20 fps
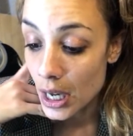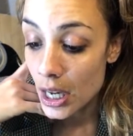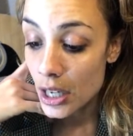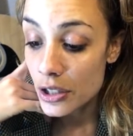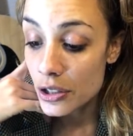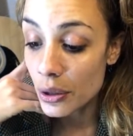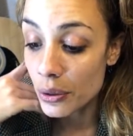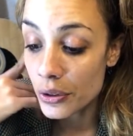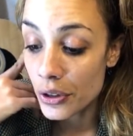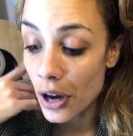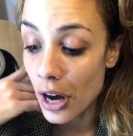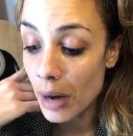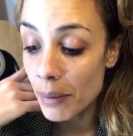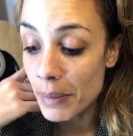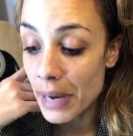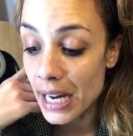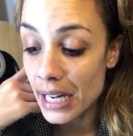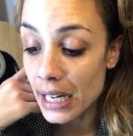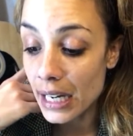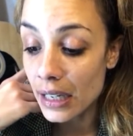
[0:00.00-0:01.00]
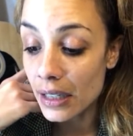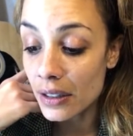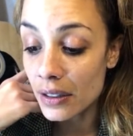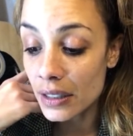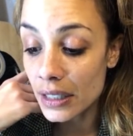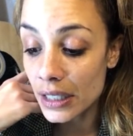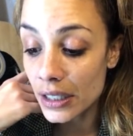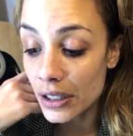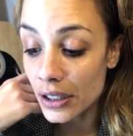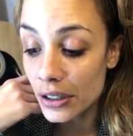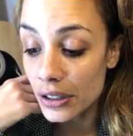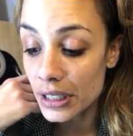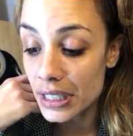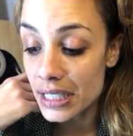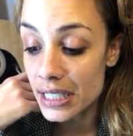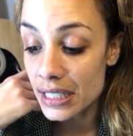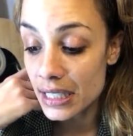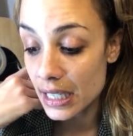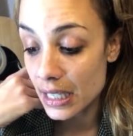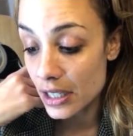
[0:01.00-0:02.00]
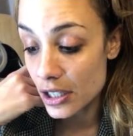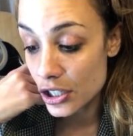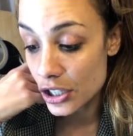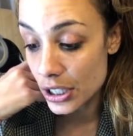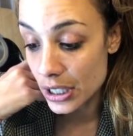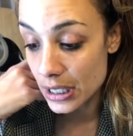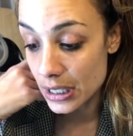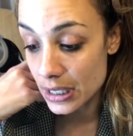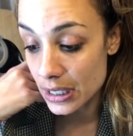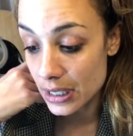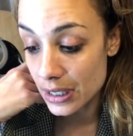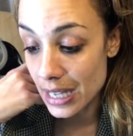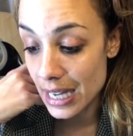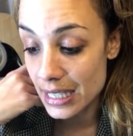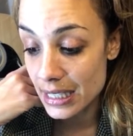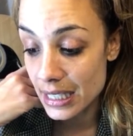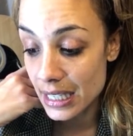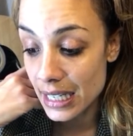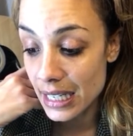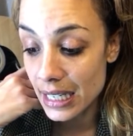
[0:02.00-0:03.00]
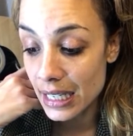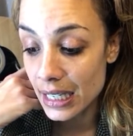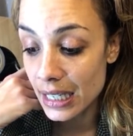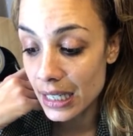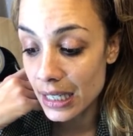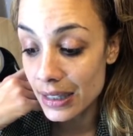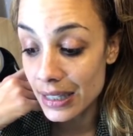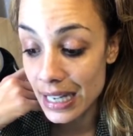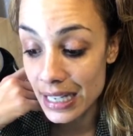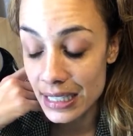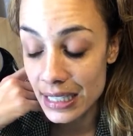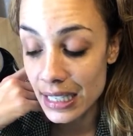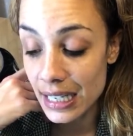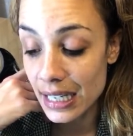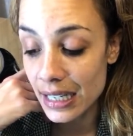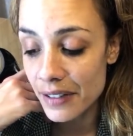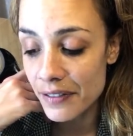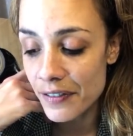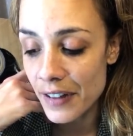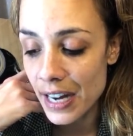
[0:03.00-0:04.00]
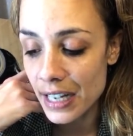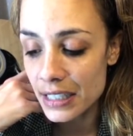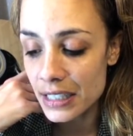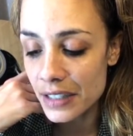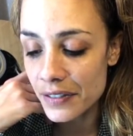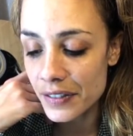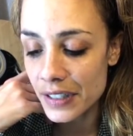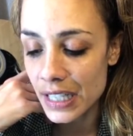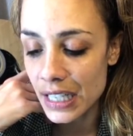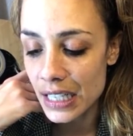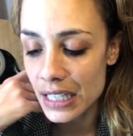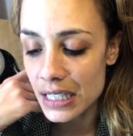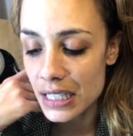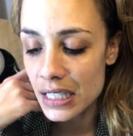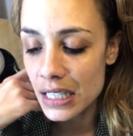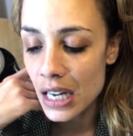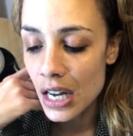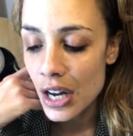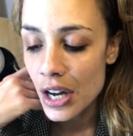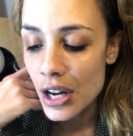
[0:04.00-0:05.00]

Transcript: So not making clear distinctions, lessening effectiveness.